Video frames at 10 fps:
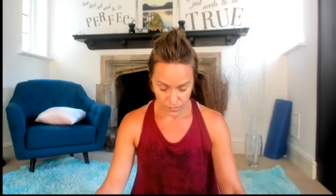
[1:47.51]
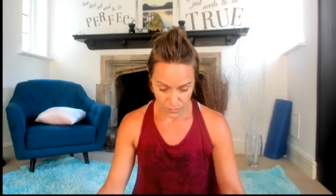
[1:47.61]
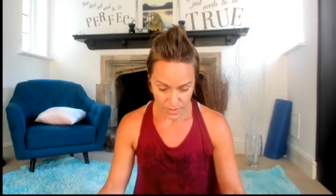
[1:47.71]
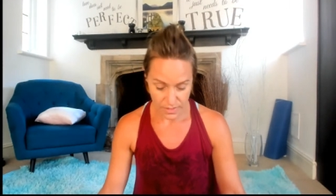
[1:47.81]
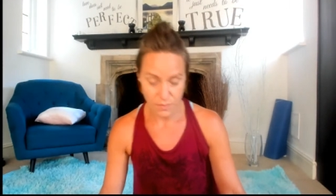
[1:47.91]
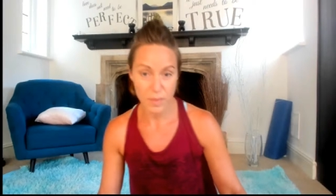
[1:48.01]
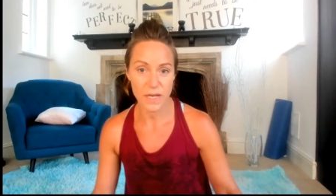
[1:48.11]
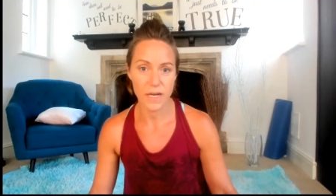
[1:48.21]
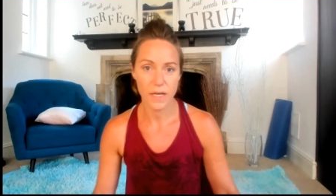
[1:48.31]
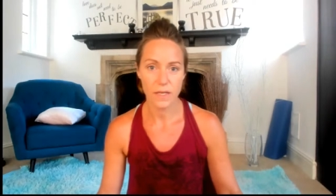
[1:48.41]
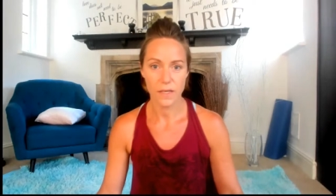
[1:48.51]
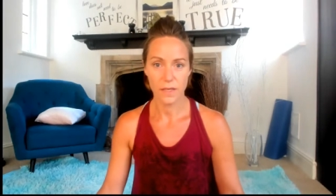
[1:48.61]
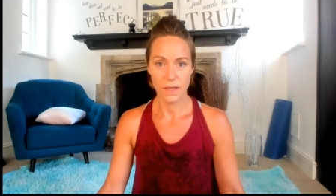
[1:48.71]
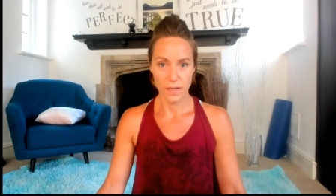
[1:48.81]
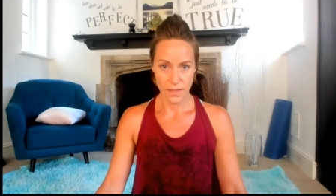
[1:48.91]
The weather's been
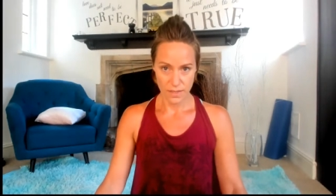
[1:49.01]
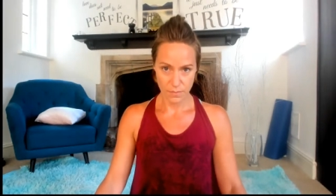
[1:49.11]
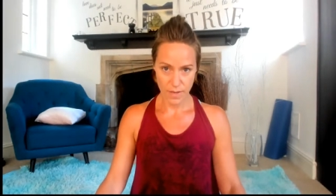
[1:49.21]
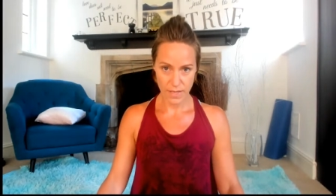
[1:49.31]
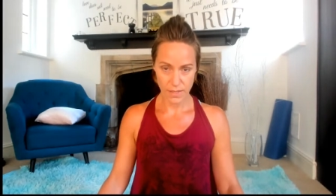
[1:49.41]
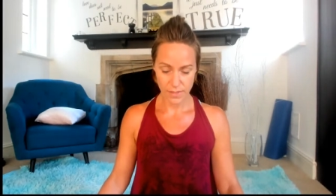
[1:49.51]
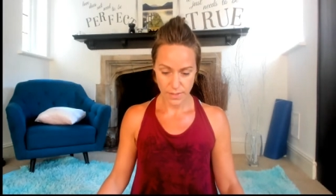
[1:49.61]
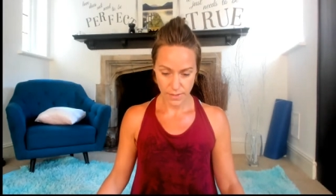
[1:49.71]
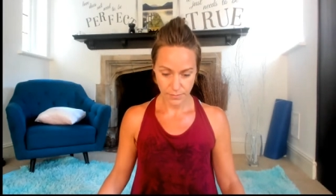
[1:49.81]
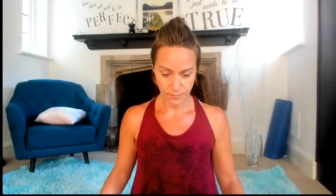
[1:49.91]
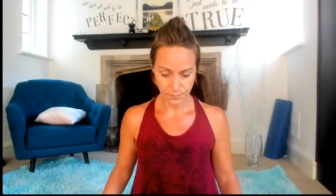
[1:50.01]
amazing.